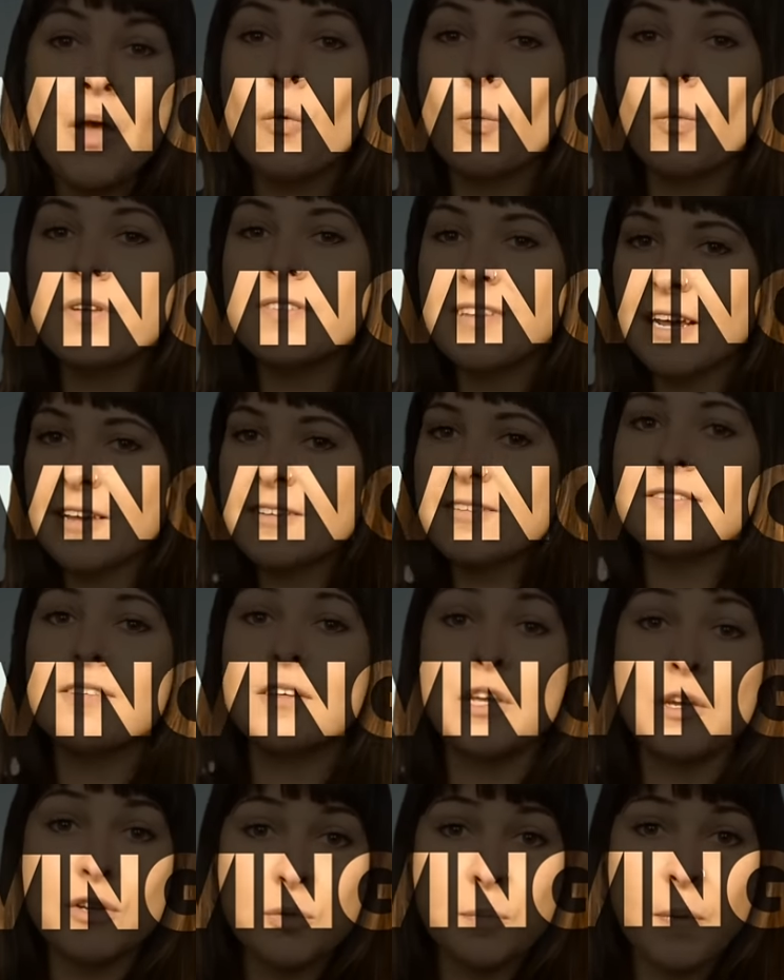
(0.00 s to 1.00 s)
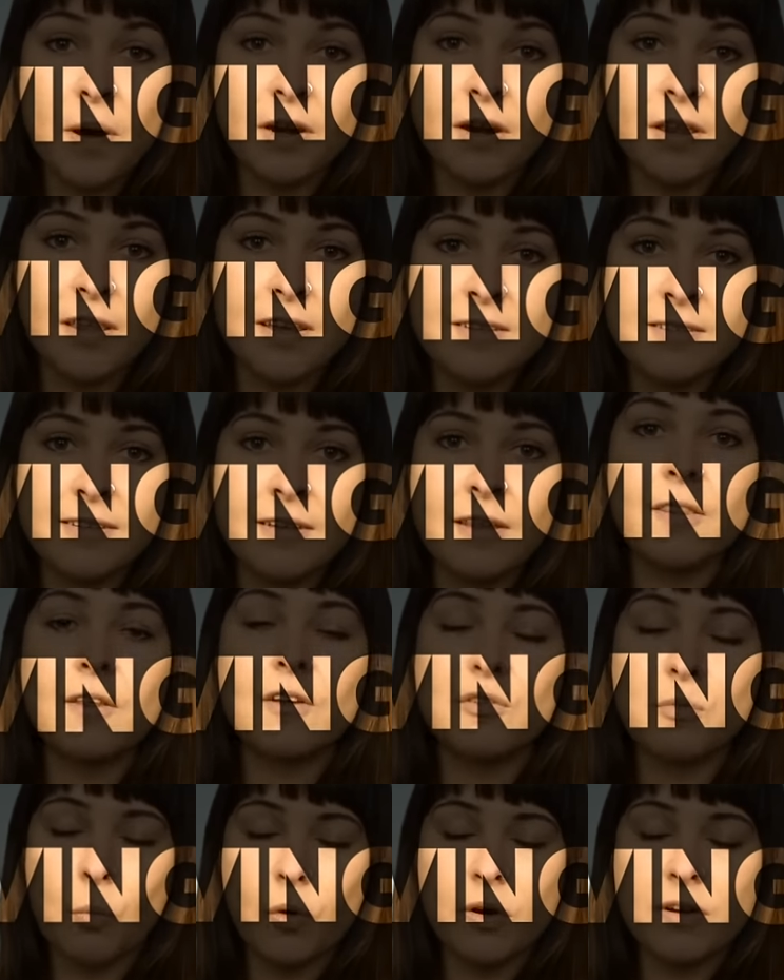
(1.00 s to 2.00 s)
While sex is a huge part of this,
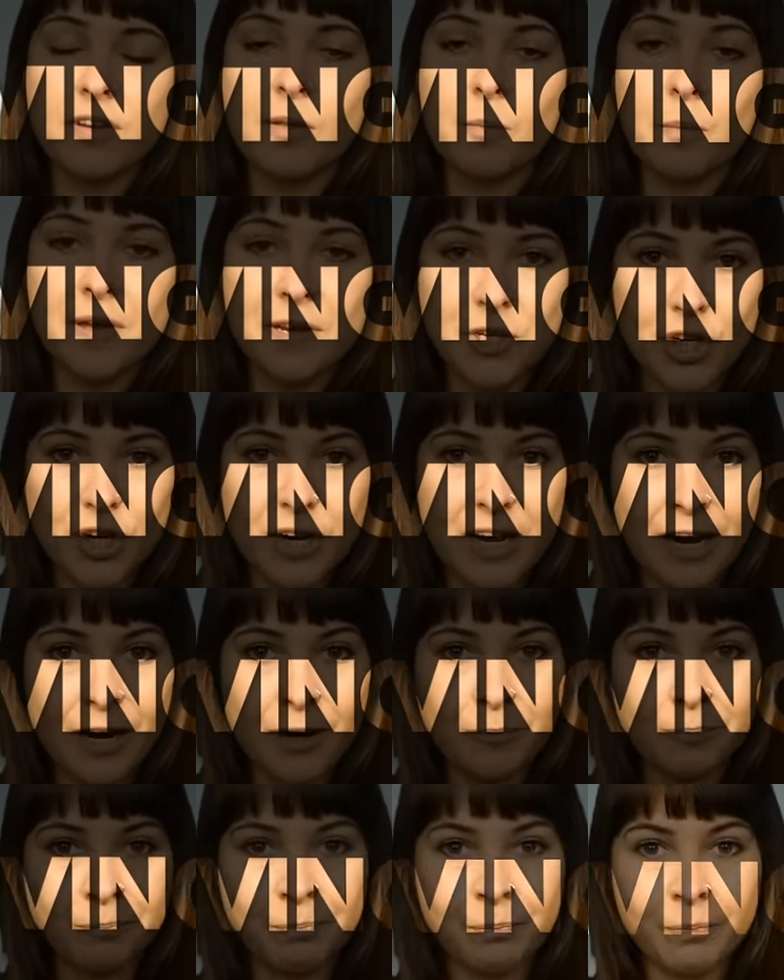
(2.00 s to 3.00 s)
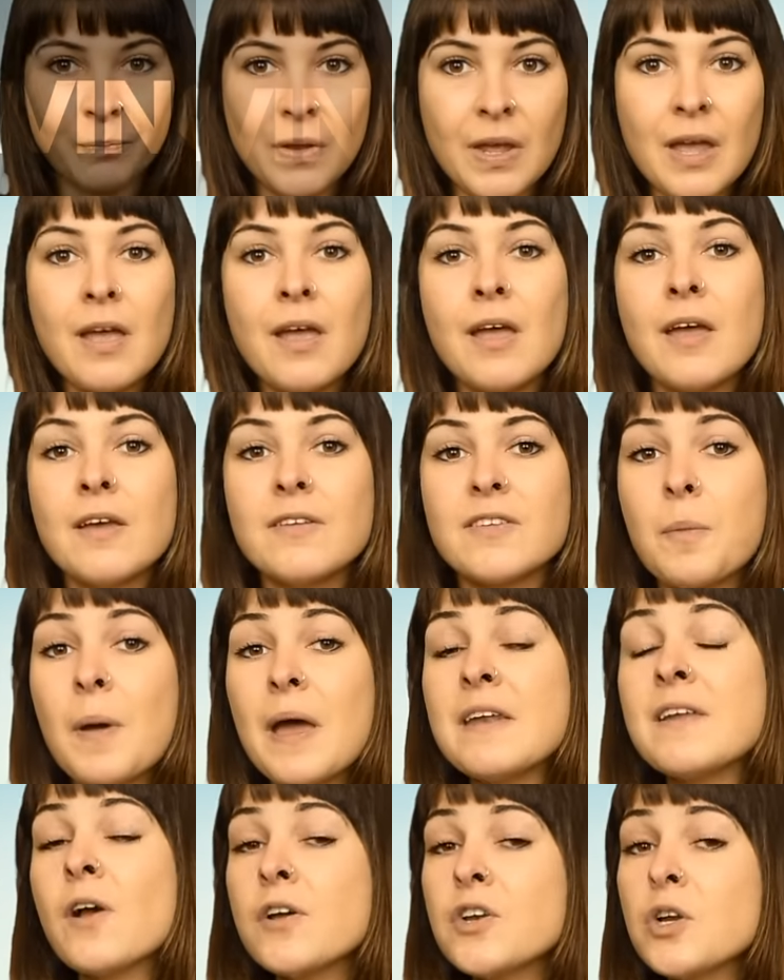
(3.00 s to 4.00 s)
there's more to the picture here.
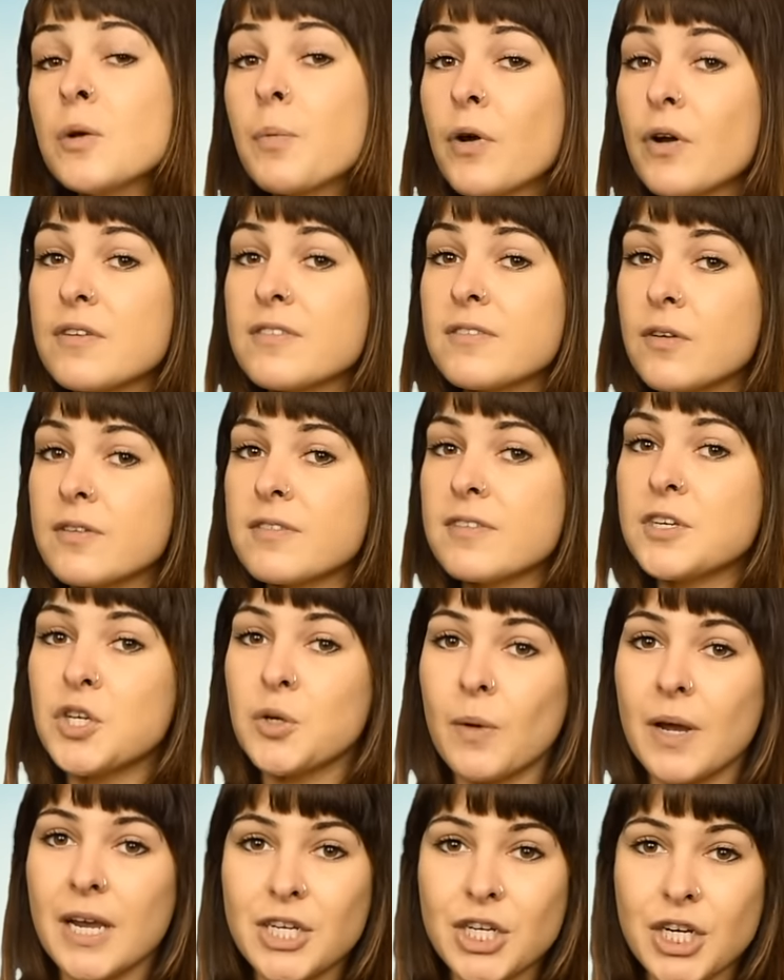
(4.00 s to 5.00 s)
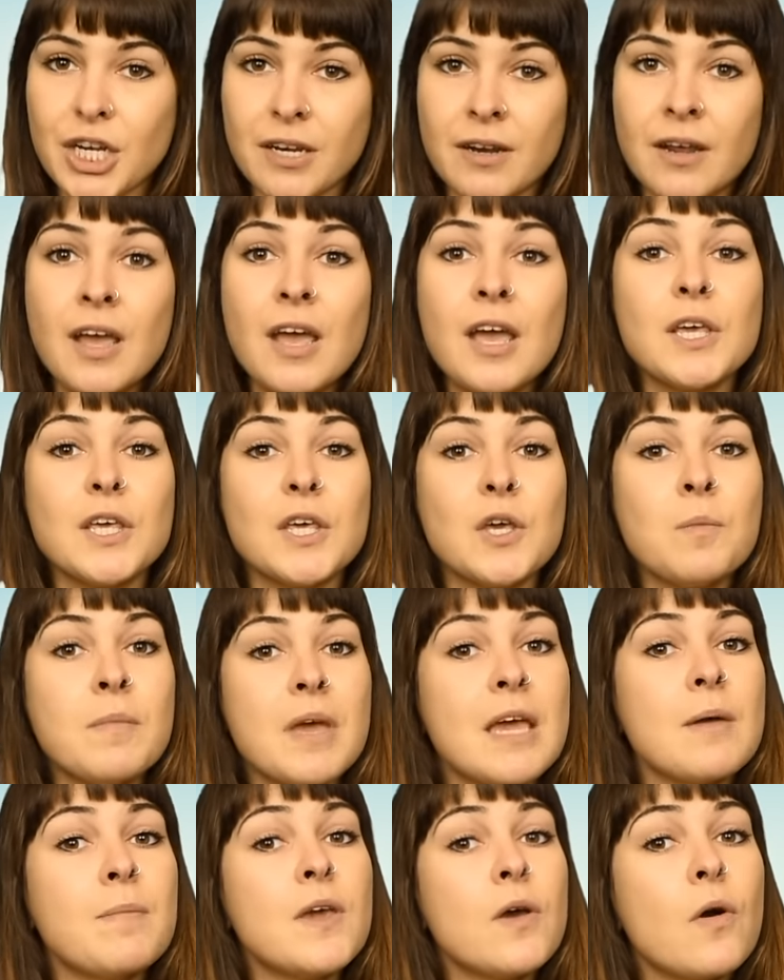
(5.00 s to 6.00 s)
Depending on your personal situation, you
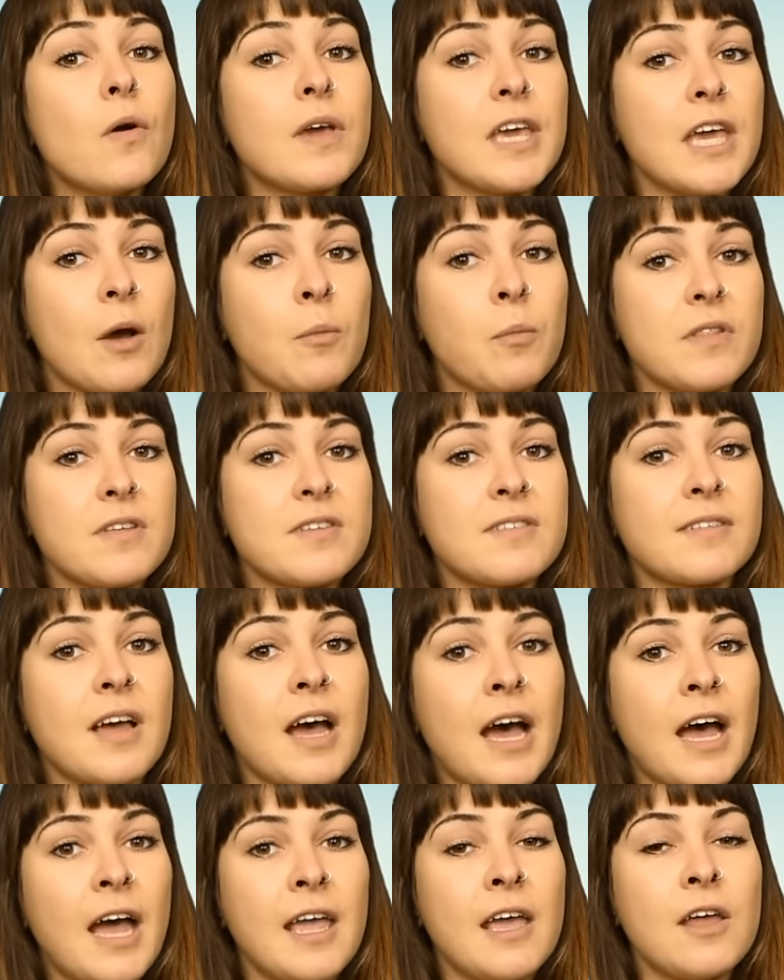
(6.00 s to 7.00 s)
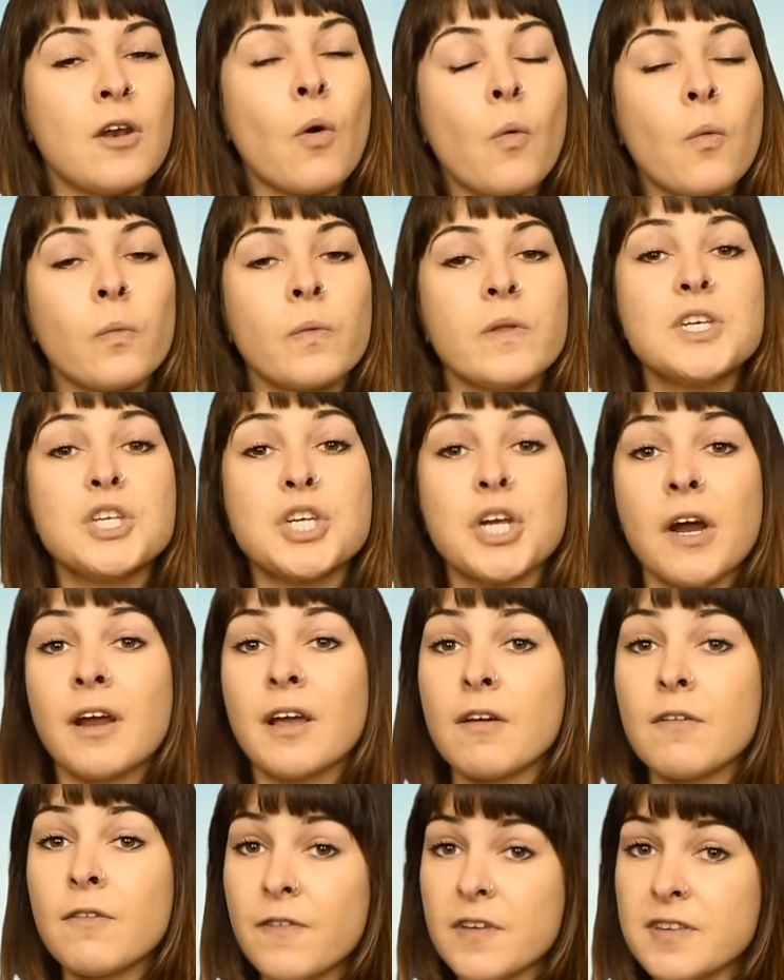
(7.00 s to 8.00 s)
may be hooking up with this guy and only
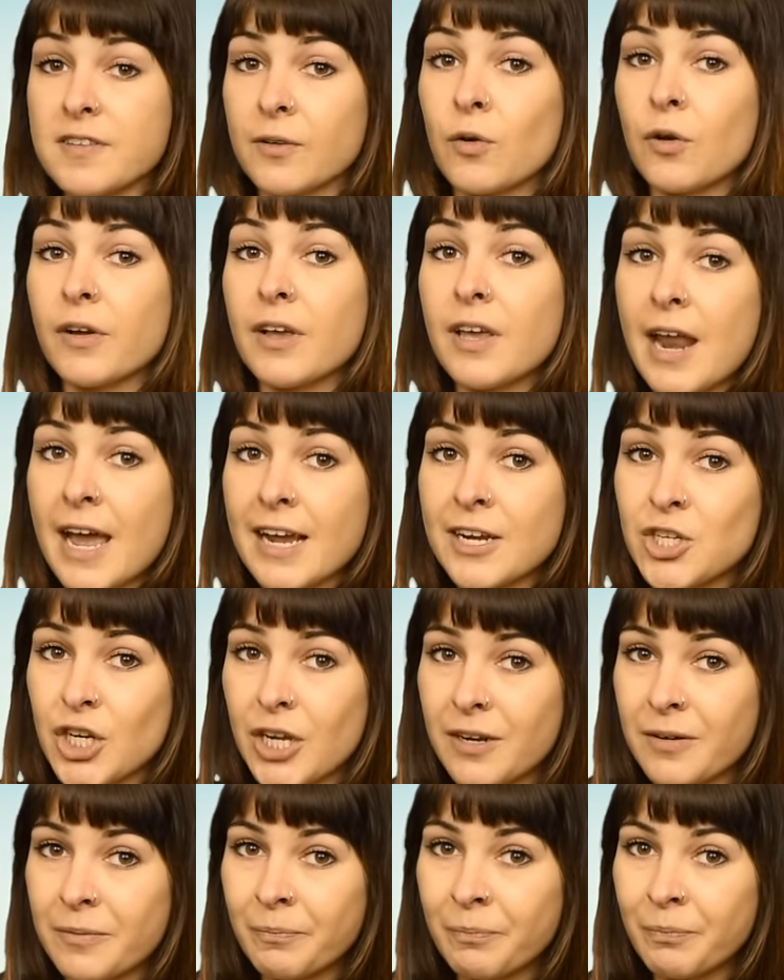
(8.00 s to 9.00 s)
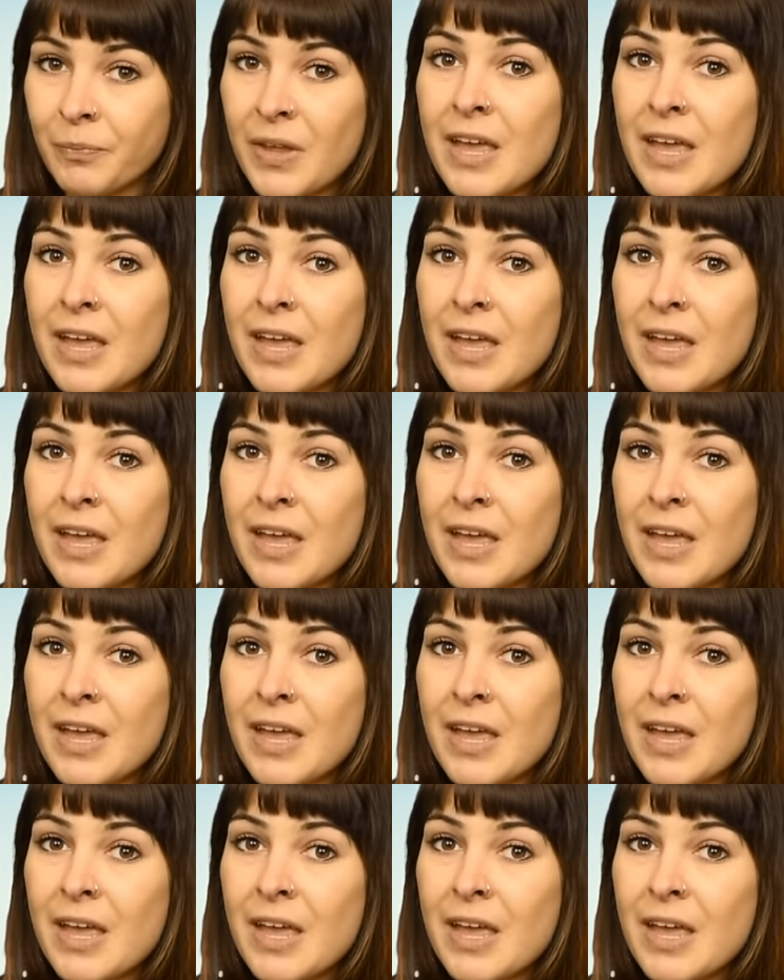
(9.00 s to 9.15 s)
sharing a physical connection.